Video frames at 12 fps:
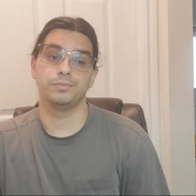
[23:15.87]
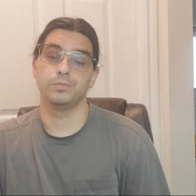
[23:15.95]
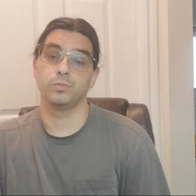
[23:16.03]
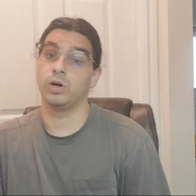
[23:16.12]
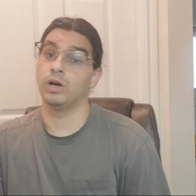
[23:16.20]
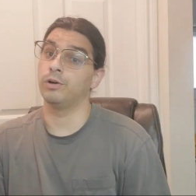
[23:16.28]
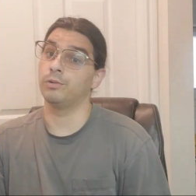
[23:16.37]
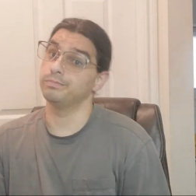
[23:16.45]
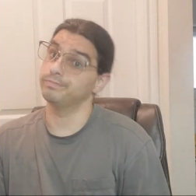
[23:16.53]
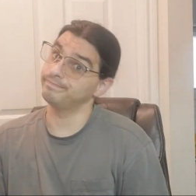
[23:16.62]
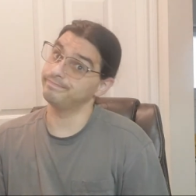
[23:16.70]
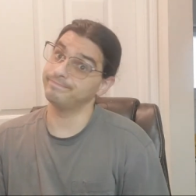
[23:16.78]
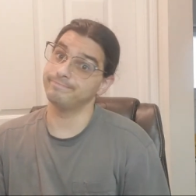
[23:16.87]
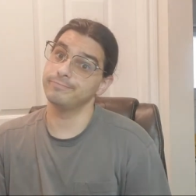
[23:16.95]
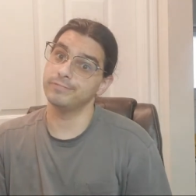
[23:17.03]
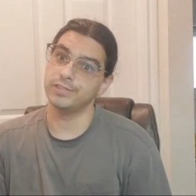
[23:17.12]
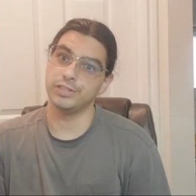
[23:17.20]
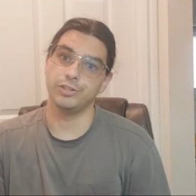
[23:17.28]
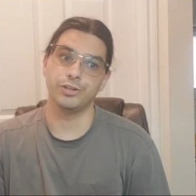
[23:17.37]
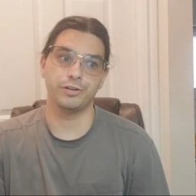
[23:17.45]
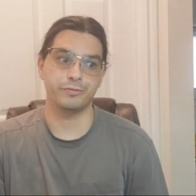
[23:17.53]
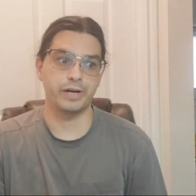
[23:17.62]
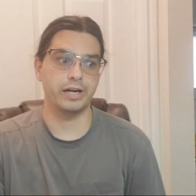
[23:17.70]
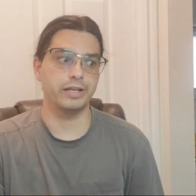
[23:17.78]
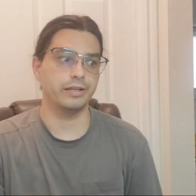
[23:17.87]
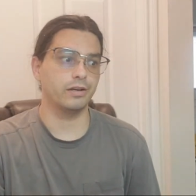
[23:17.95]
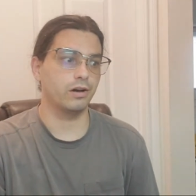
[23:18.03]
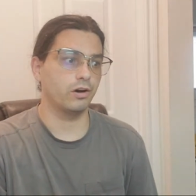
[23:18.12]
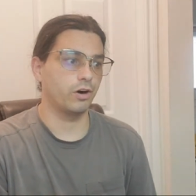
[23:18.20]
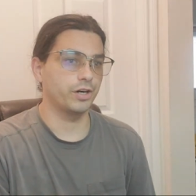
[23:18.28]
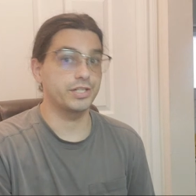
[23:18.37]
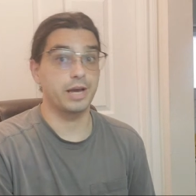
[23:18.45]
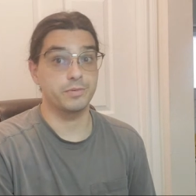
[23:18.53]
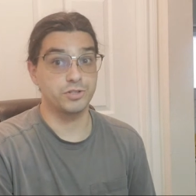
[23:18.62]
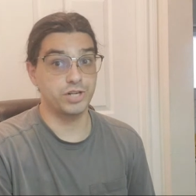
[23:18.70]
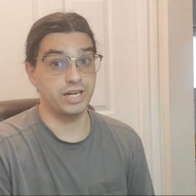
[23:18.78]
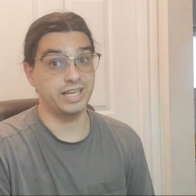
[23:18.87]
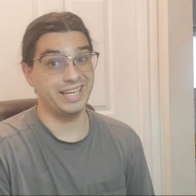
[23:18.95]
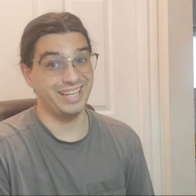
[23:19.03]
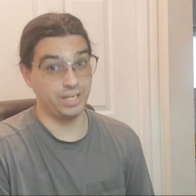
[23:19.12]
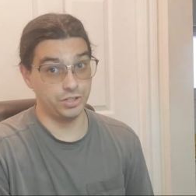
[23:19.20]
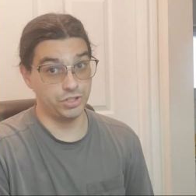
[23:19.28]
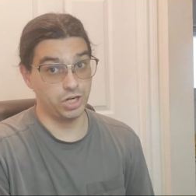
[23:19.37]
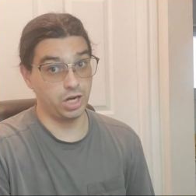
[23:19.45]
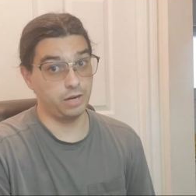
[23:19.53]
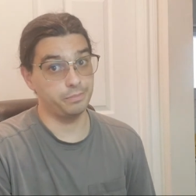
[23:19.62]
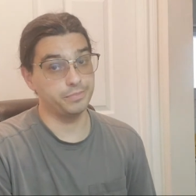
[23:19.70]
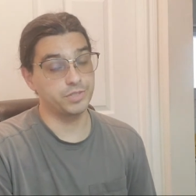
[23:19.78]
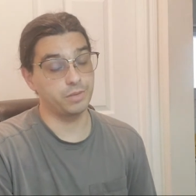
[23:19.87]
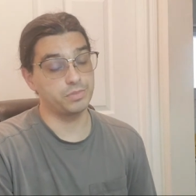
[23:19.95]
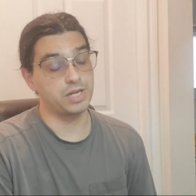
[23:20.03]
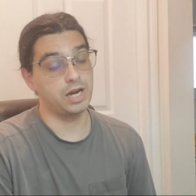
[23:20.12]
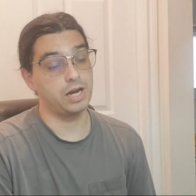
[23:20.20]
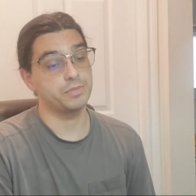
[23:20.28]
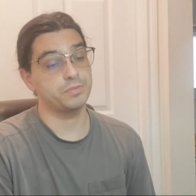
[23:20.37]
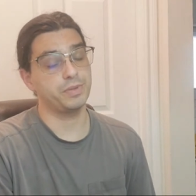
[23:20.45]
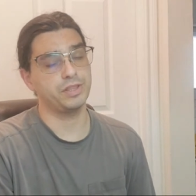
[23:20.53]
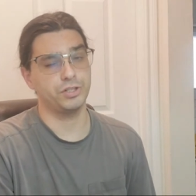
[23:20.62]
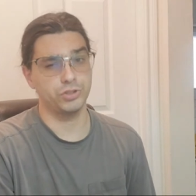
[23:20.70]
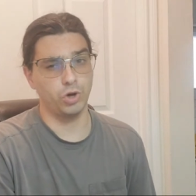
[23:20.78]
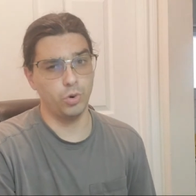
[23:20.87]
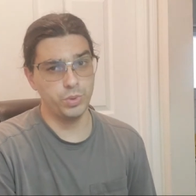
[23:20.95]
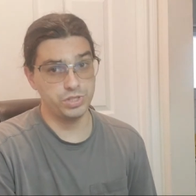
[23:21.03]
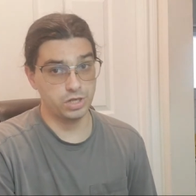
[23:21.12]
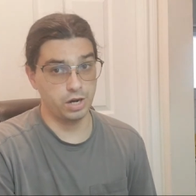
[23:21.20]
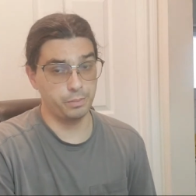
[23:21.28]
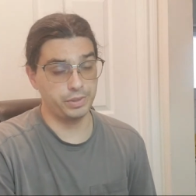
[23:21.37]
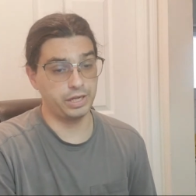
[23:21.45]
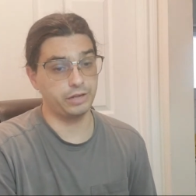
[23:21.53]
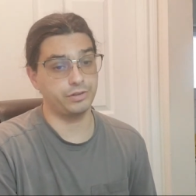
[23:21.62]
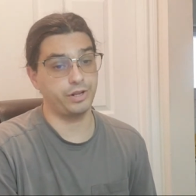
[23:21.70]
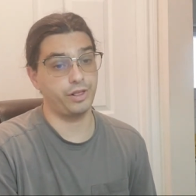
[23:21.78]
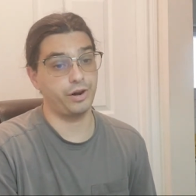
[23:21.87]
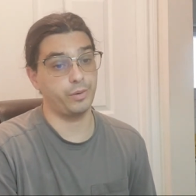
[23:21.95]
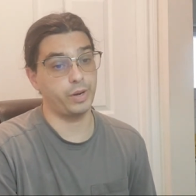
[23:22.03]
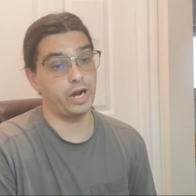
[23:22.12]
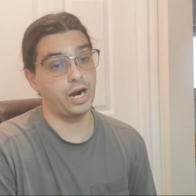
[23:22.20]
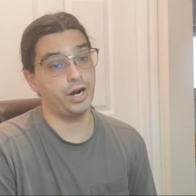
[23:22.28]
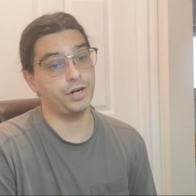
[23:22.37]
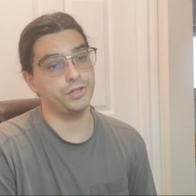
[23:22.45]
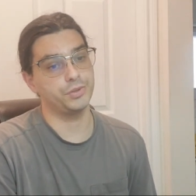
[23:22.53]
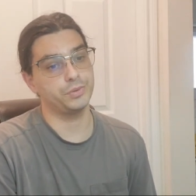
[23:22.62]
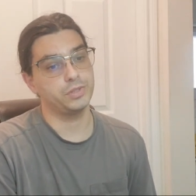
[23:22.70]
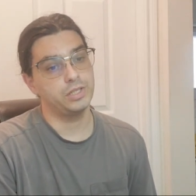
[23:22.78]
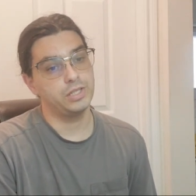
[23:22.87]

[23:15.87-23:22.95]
well, you could find it a hard time to try to get a job sometimes, but there's always a company out there that will hire you.